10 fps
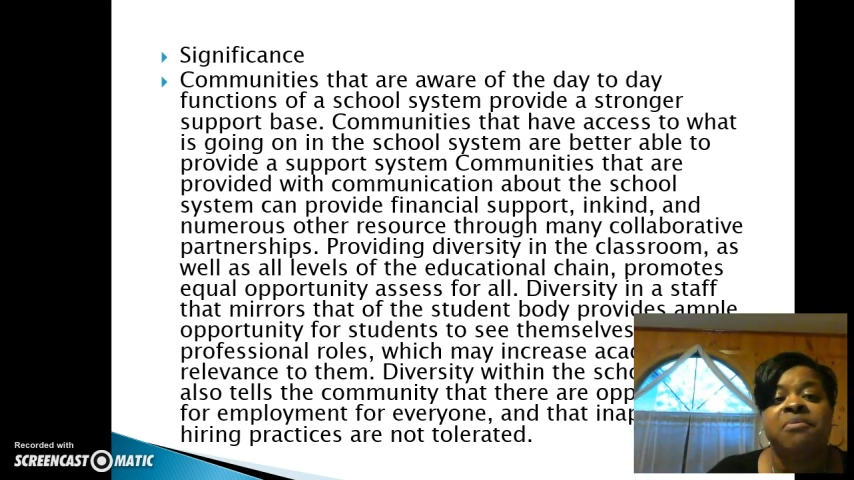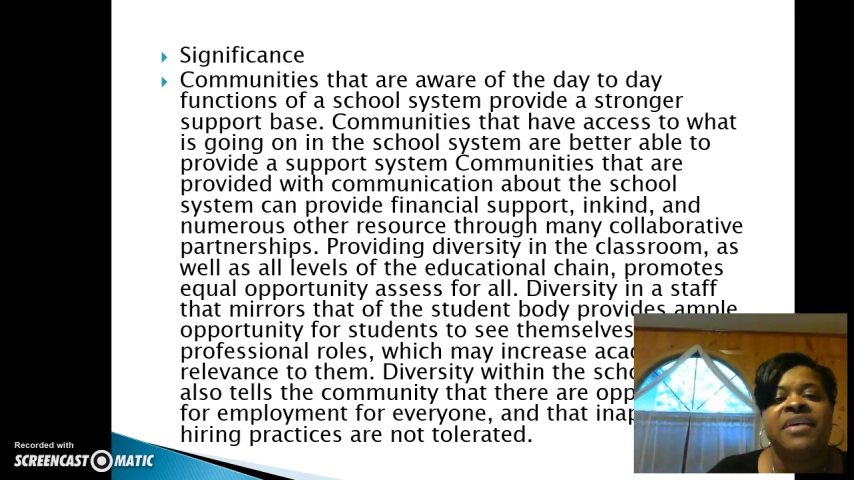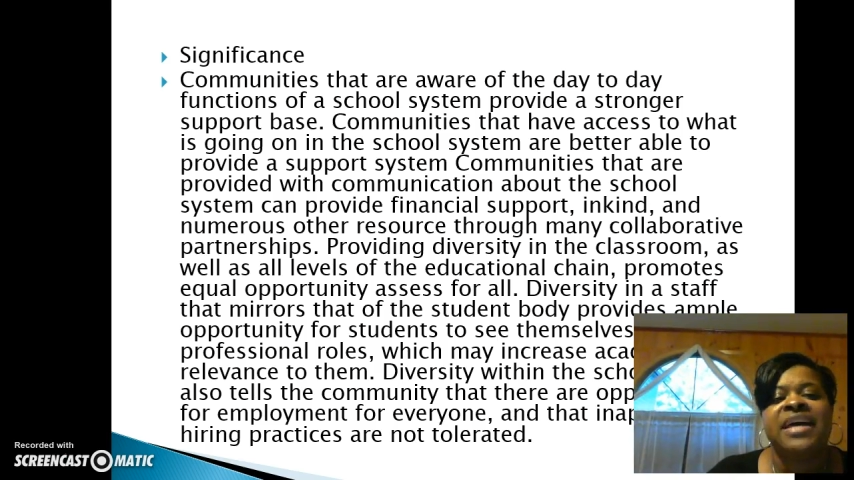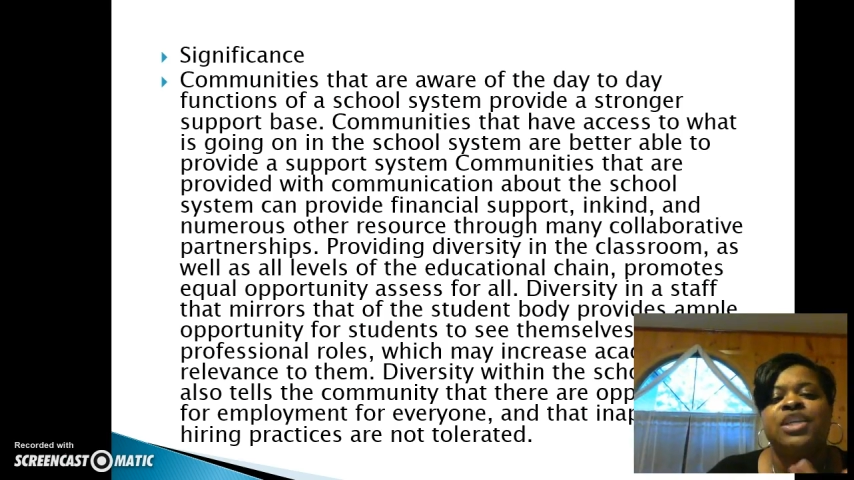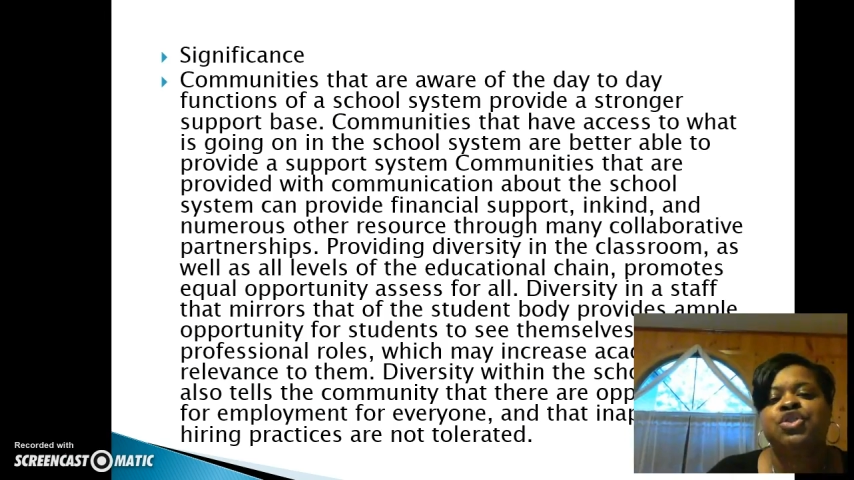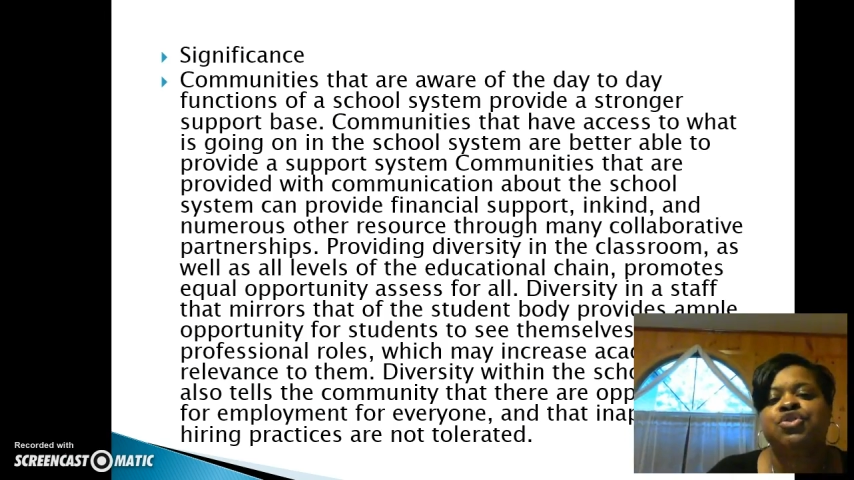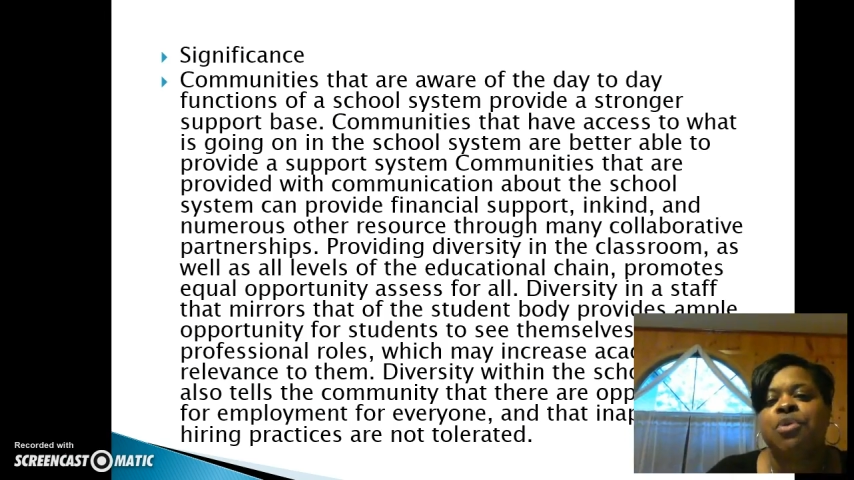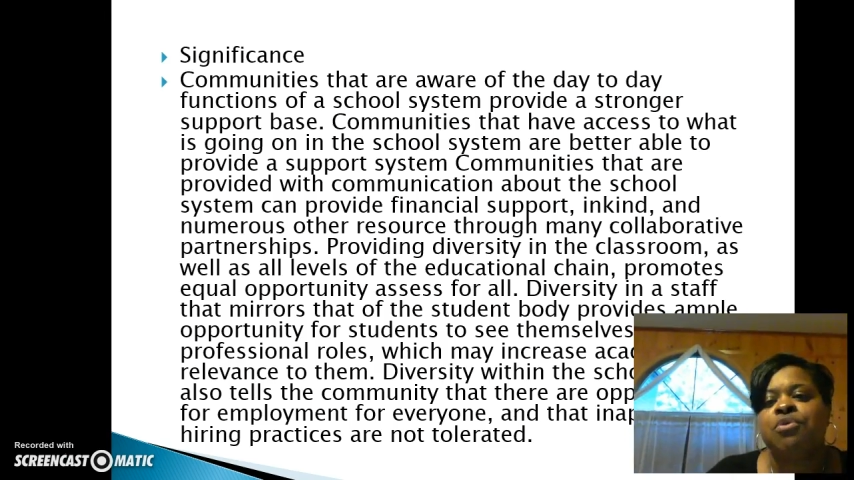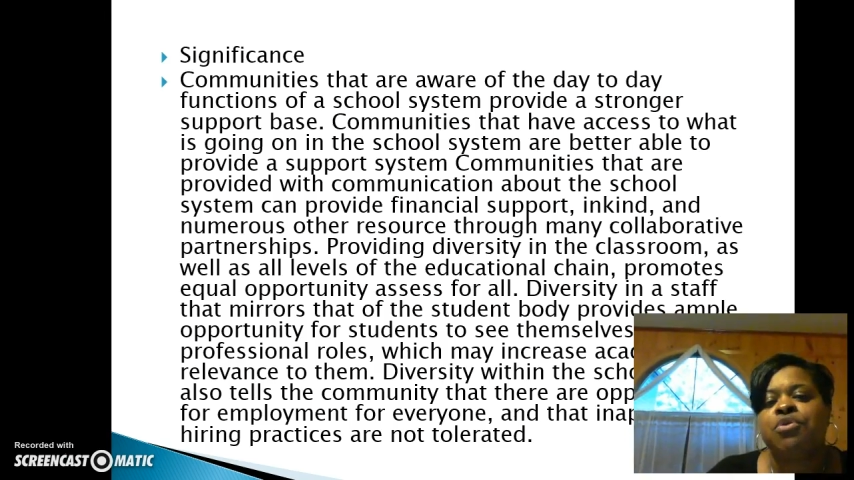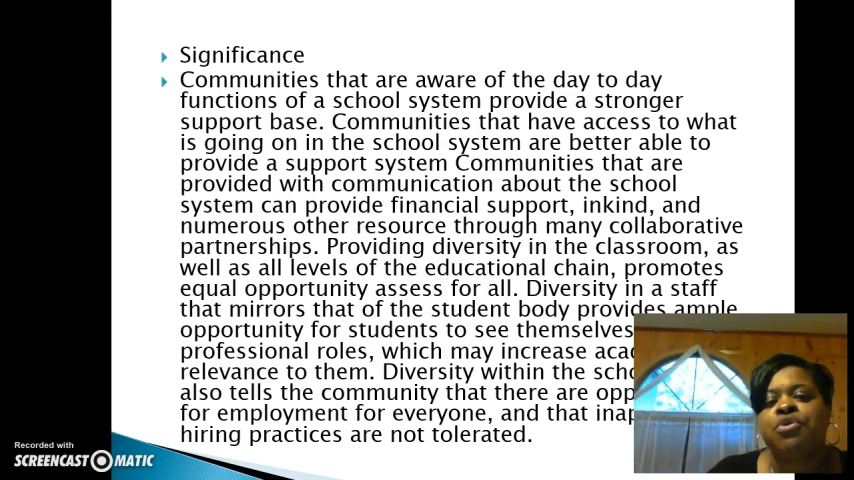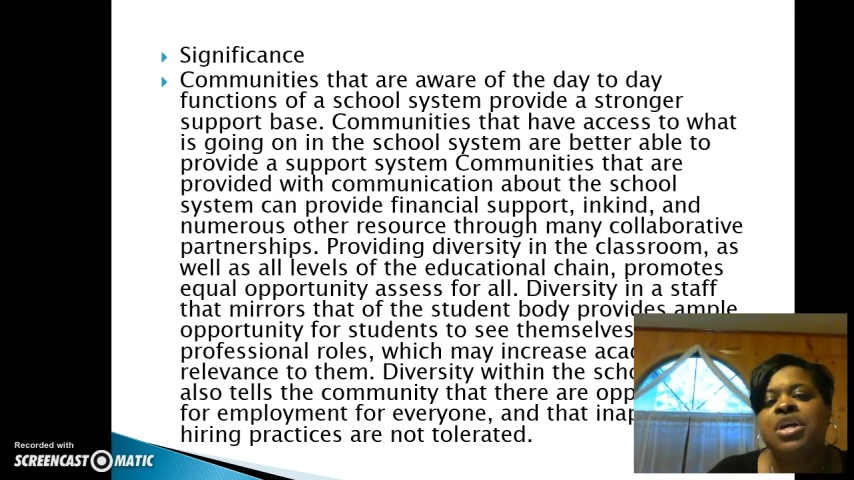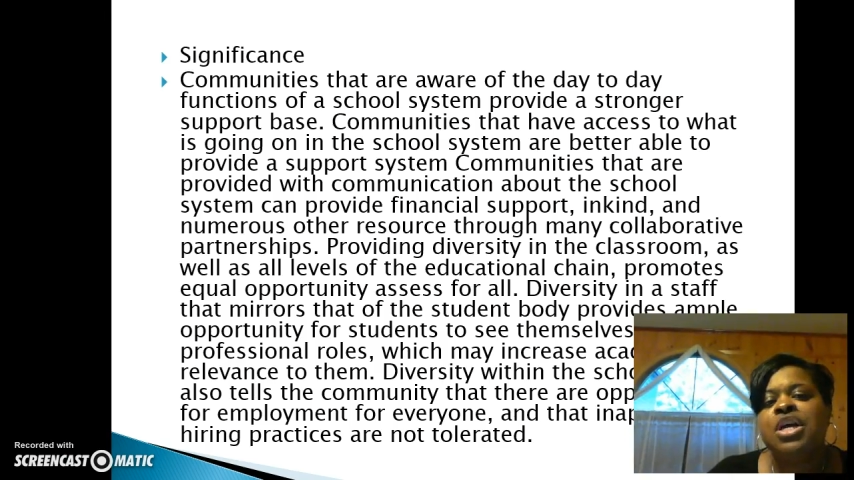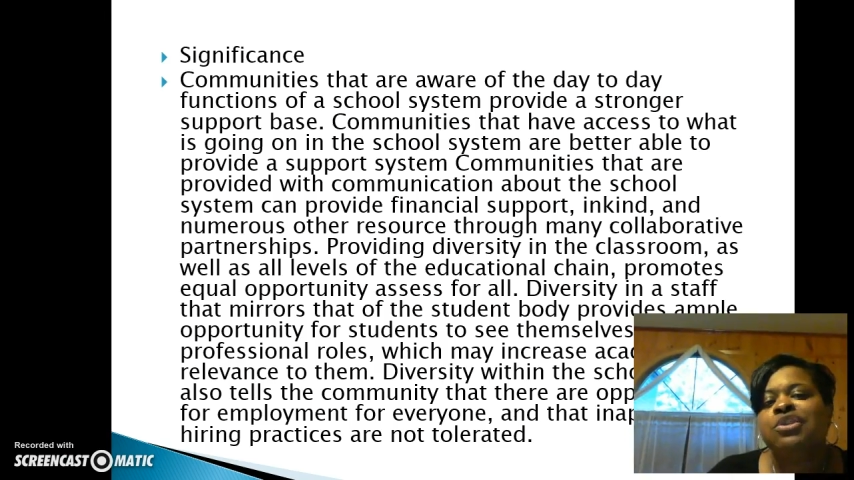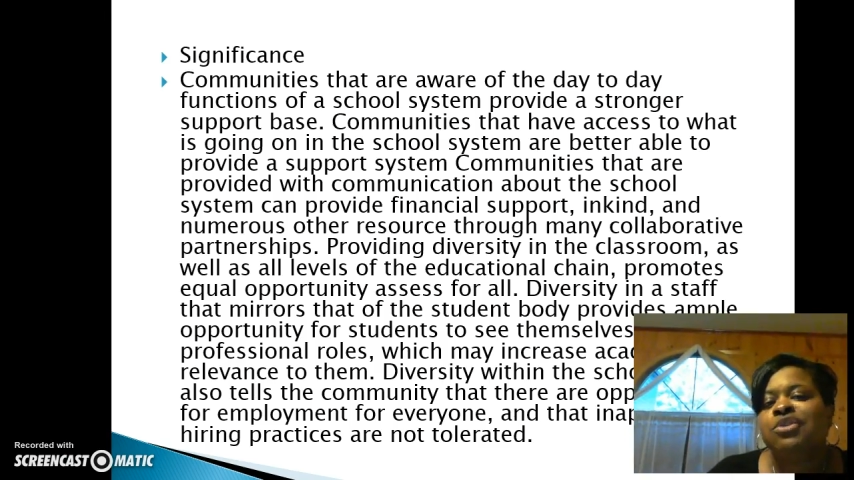provide a stronger